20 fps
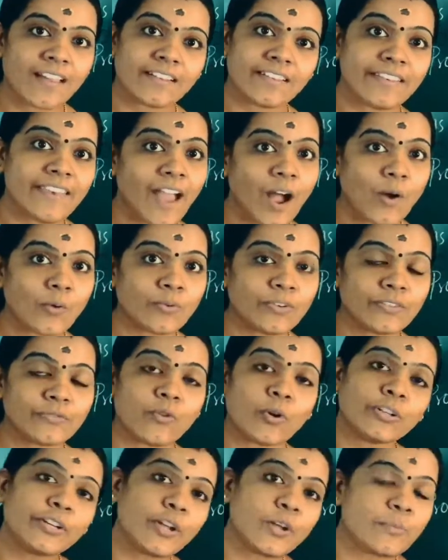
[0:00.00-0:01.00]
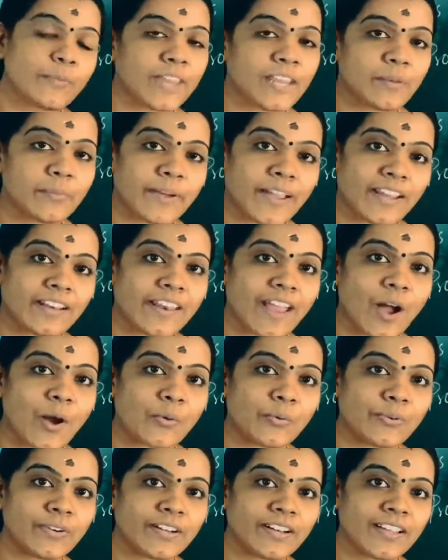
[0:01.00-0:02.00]
Noun. What do you mean by
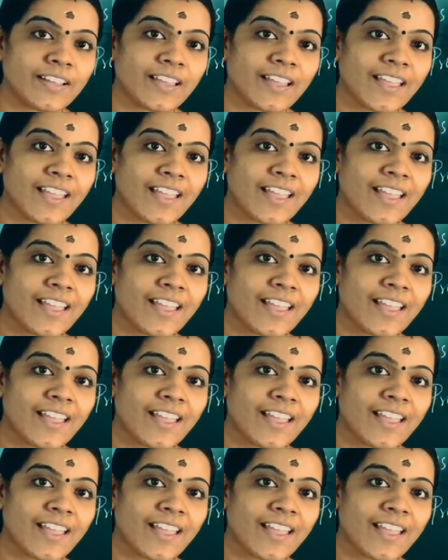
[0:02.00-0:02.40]
noun?